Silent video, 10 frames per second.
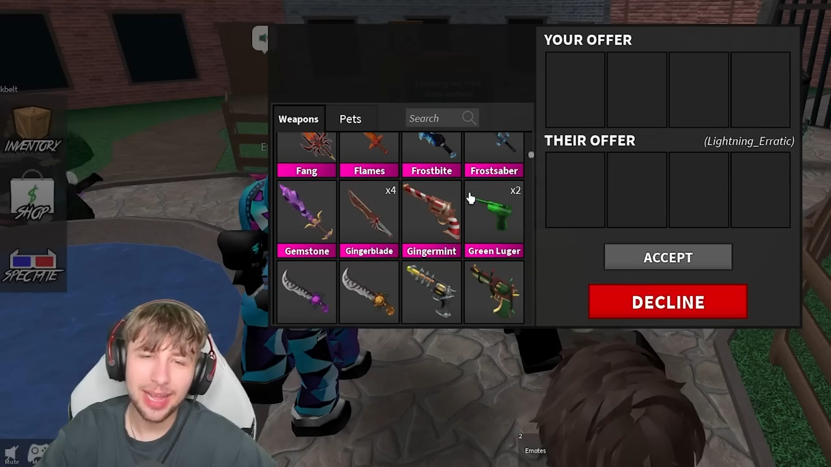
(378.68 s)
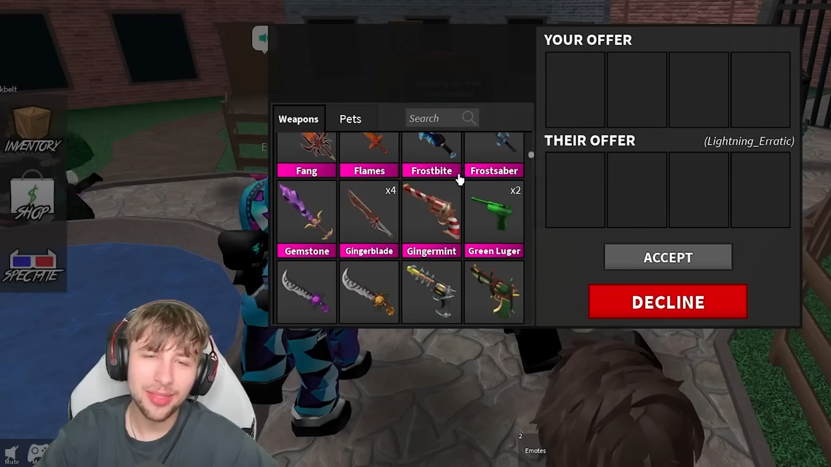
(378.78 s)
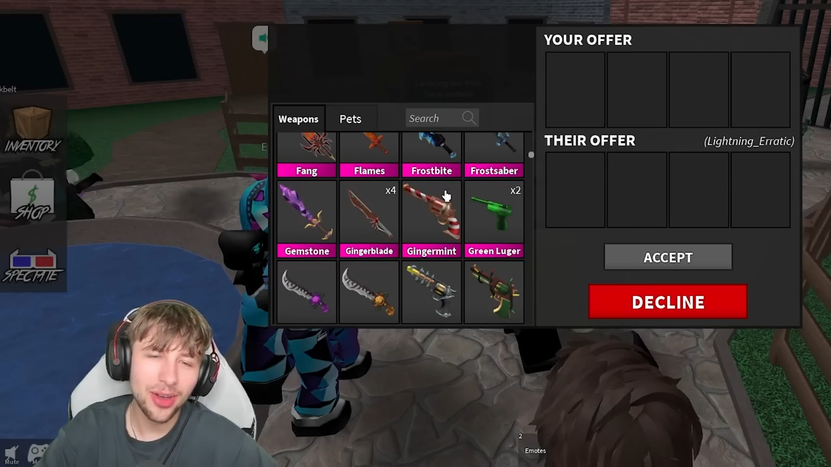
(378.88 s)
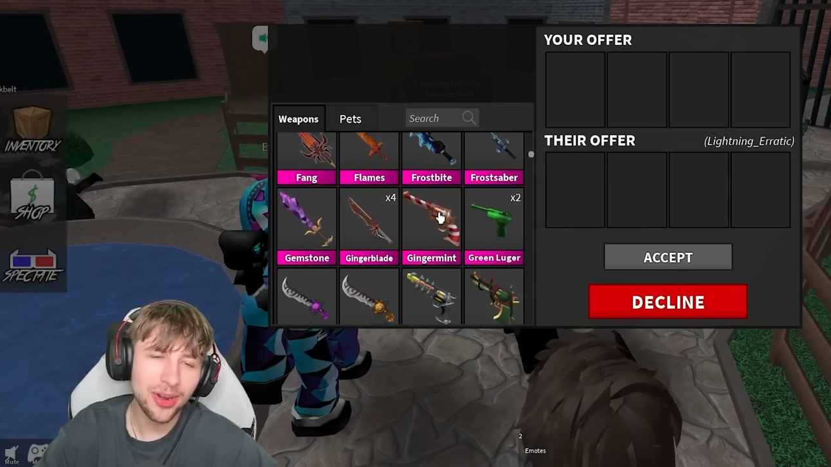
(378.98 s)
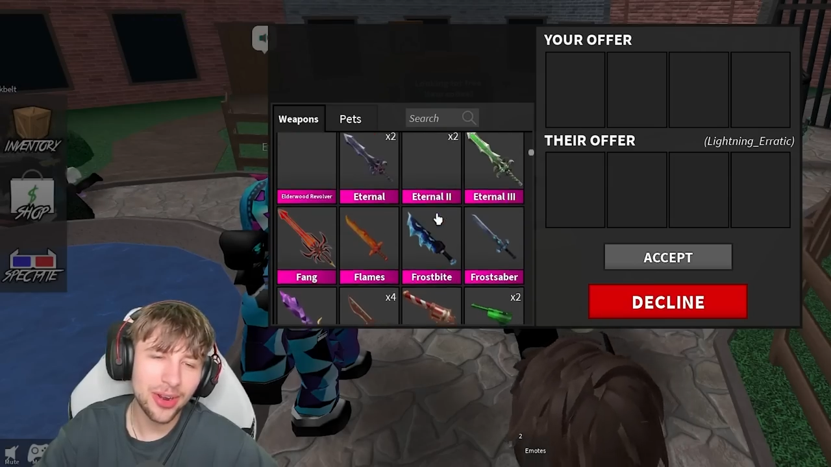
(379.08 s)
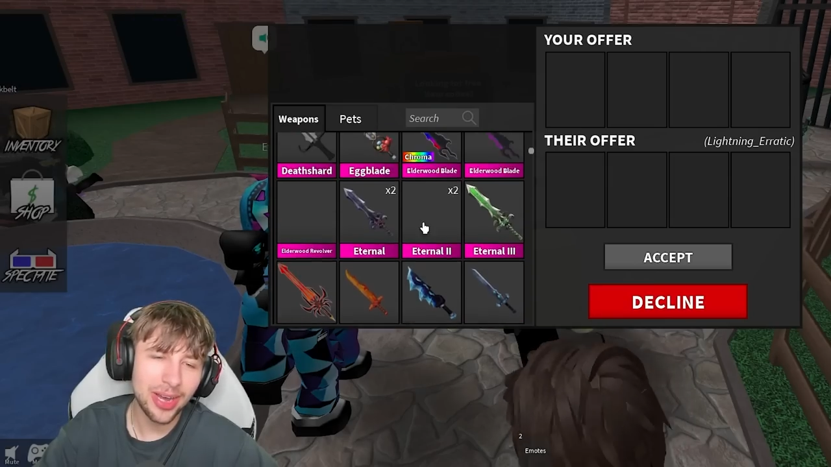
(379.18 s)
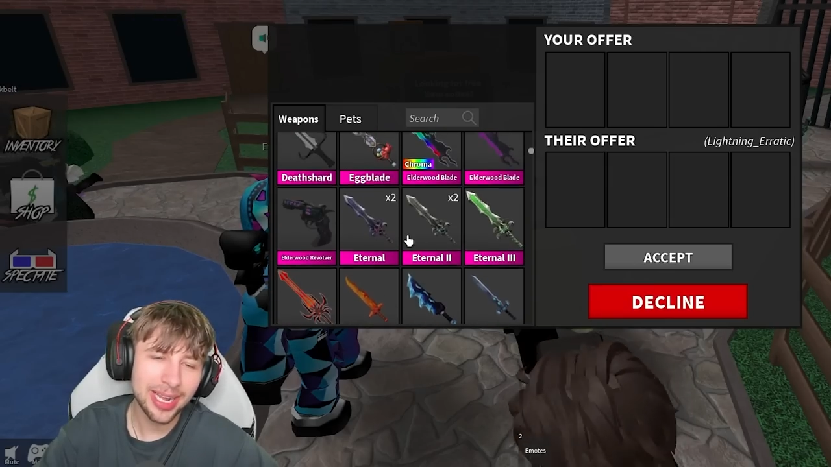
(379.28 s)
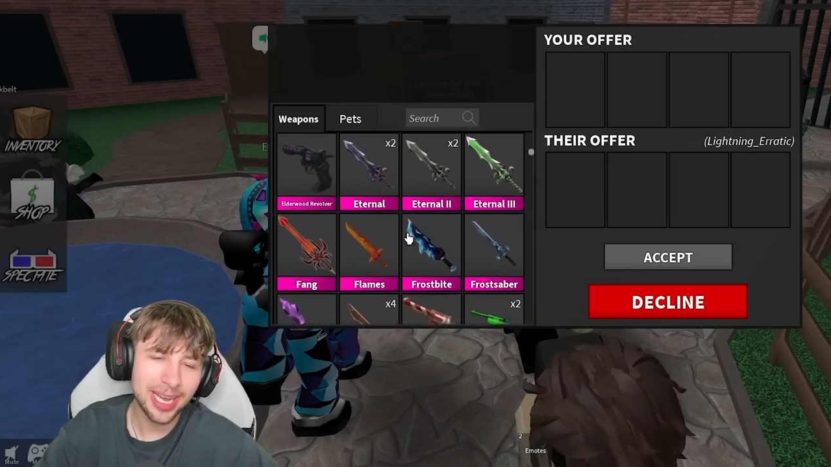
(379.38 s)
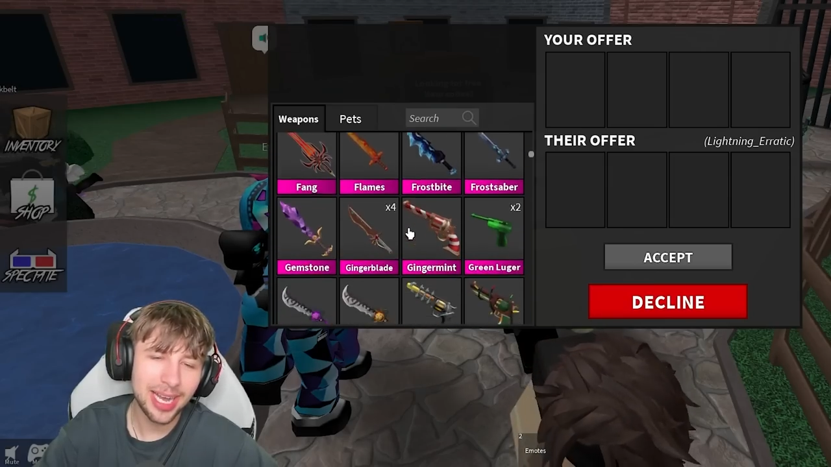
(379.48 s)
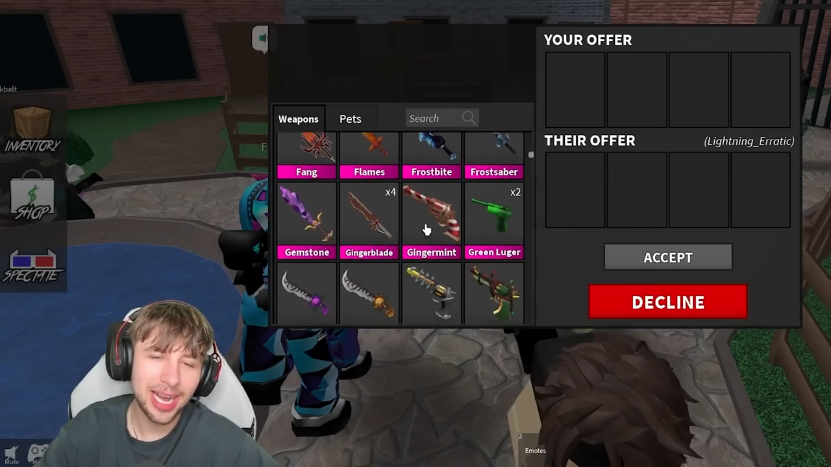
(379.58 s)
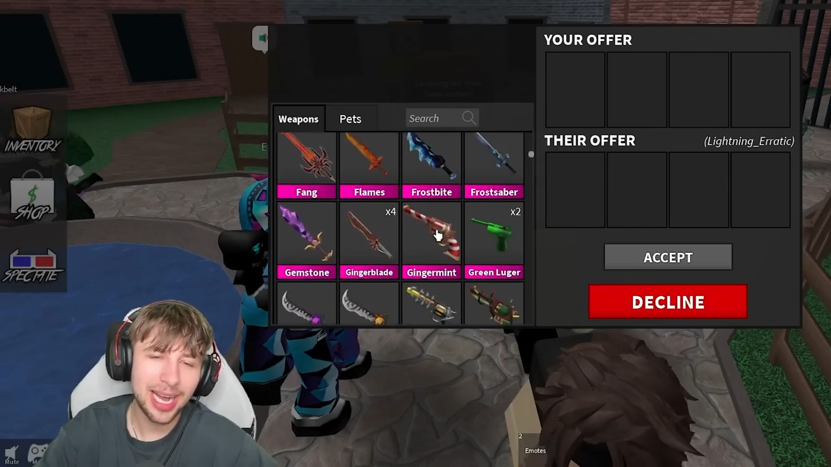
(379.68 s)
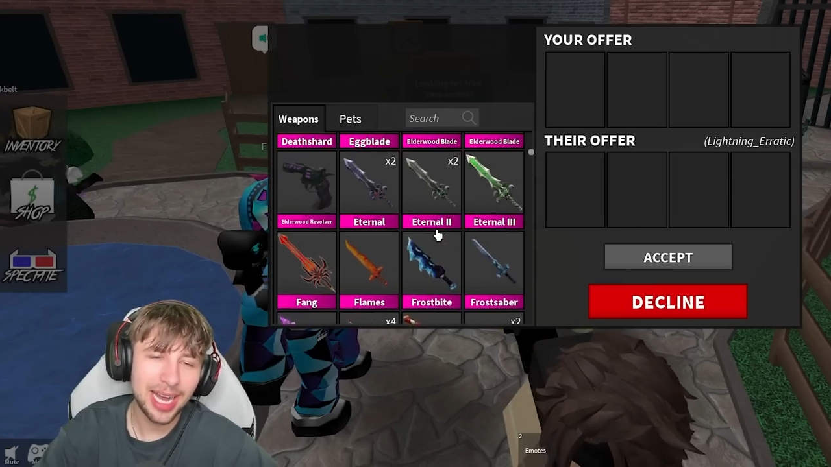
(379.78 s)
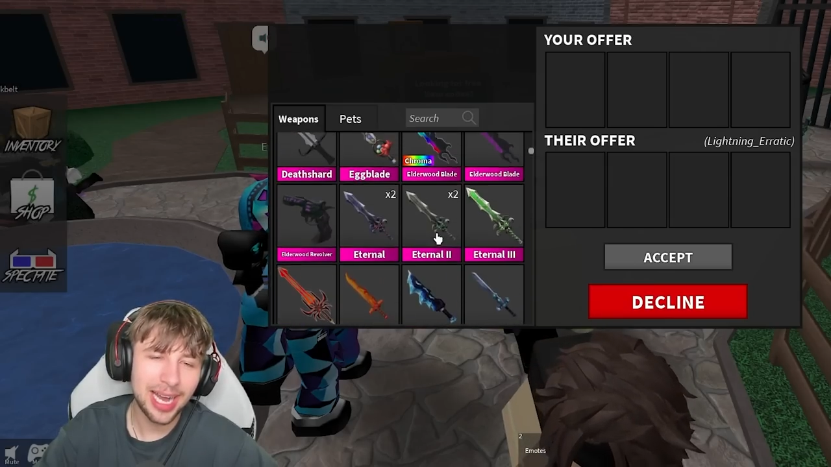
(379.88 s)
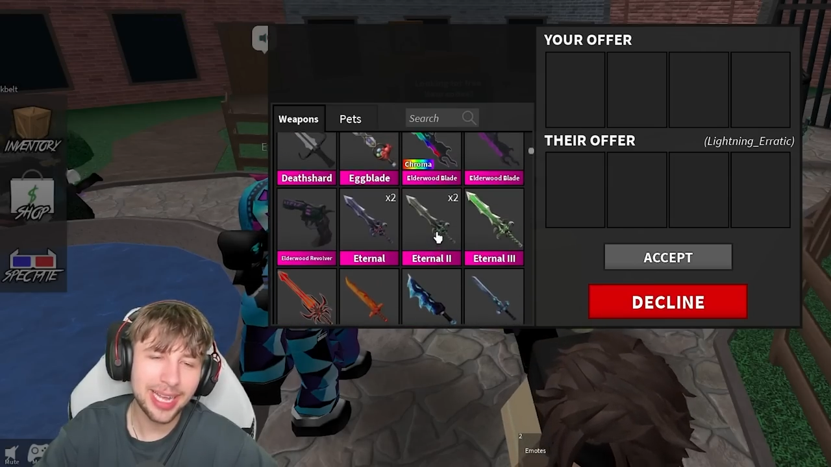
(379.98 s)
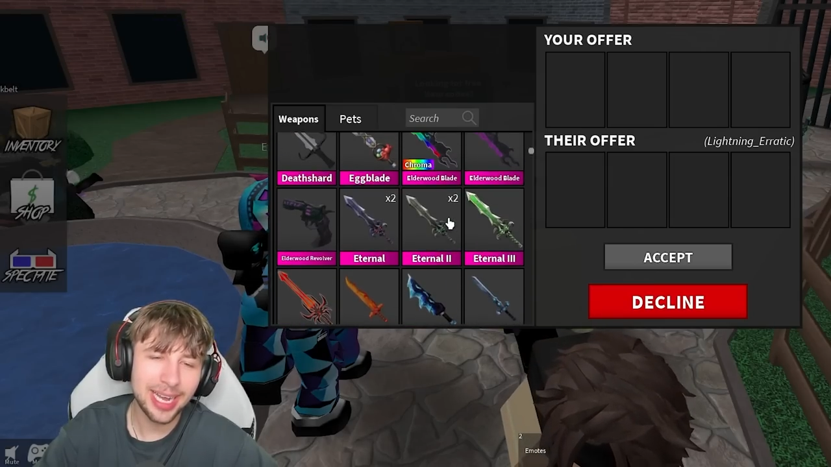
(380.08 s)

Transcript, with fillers: no, no, no, I got, I